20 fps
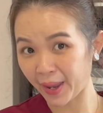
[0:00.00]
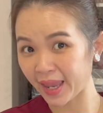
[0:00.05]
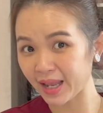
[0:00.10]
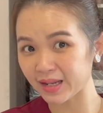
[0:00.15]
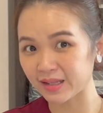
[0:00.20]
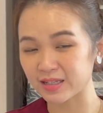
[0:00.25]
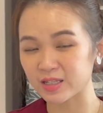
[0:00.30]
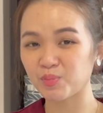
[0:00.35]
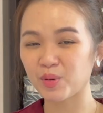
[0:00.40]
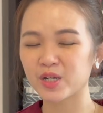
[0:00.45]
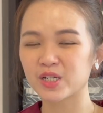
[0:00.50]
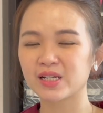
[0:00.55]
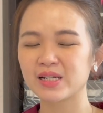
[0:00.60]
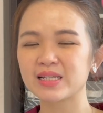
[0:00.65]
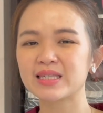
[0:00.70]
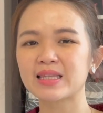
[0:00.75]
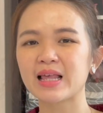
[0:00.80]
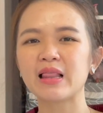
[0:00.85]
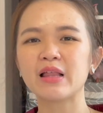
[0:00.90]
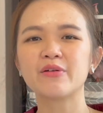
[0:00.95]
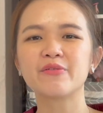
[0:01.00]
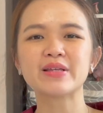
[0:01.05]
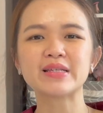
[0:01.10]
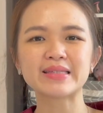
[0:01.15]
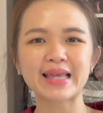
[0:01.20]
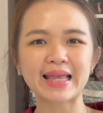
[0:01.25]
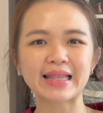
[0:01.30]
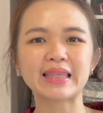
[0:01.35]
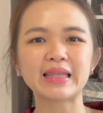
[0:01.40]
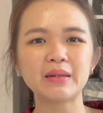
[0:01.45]
paid the specialist salaries
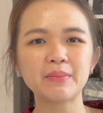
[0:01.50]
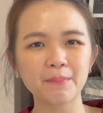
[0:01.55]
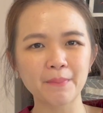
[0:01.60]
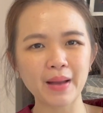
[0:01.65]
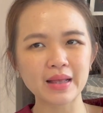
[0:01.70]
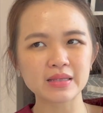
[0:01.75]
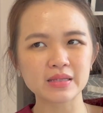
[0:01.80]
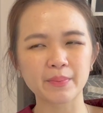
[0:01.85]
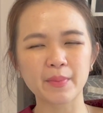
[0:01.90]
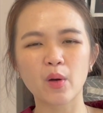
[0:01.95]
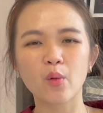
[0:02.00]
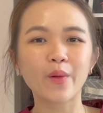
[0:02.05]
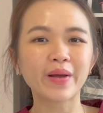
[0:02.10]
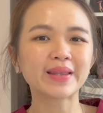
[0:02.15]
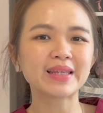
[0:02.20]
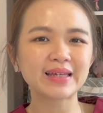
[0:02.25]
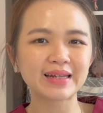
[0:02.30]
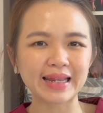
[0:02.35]
18 months, about 1 year